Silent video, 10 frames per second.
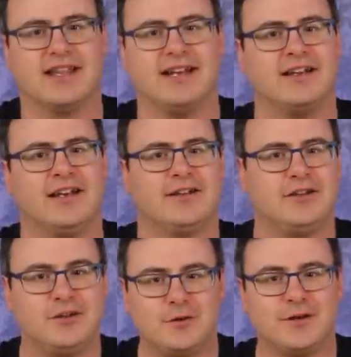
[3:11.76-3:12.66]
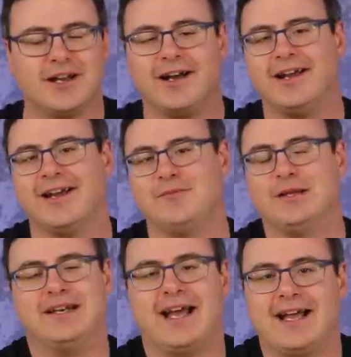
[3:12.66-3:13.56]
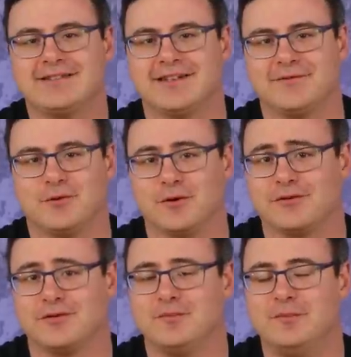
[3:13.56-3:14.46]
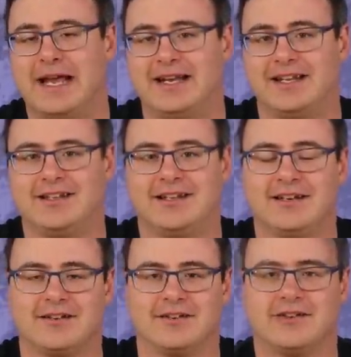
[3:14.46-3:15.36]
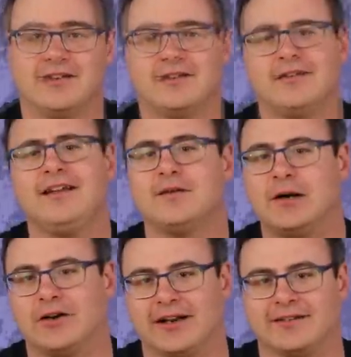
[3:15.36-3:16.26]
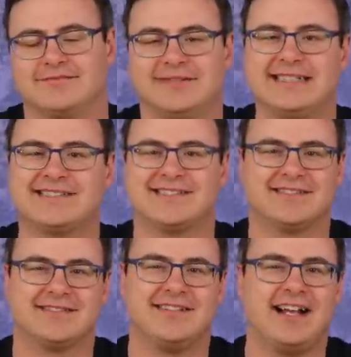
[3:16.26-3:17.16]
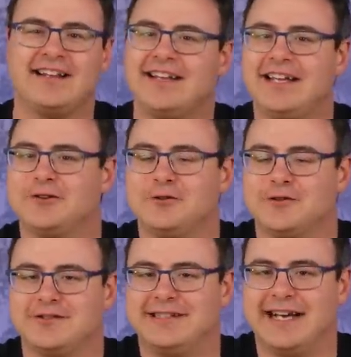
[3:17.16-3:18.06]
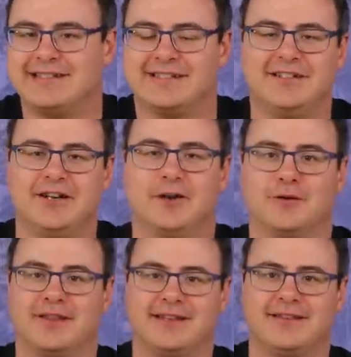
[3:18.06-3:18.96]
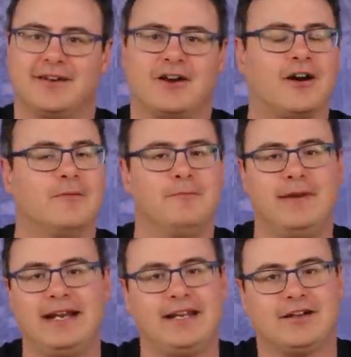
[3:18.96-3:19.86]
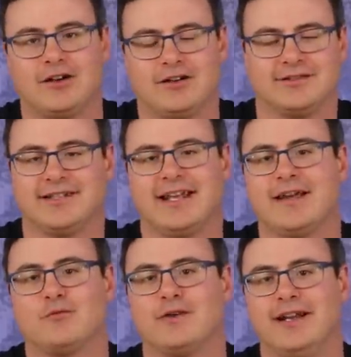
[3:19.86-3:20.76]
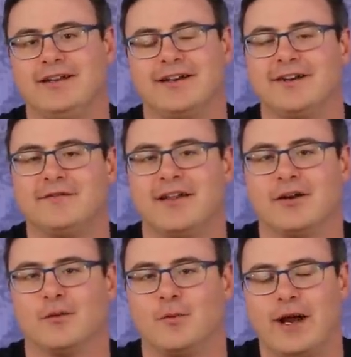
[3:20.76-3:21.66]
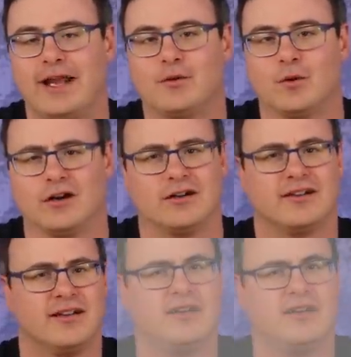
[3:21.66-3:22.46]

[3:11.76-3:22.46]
that you and I have been asking for for many years. Think about it it's not like Google doesn't know that there are many calls to get rid of their wake word.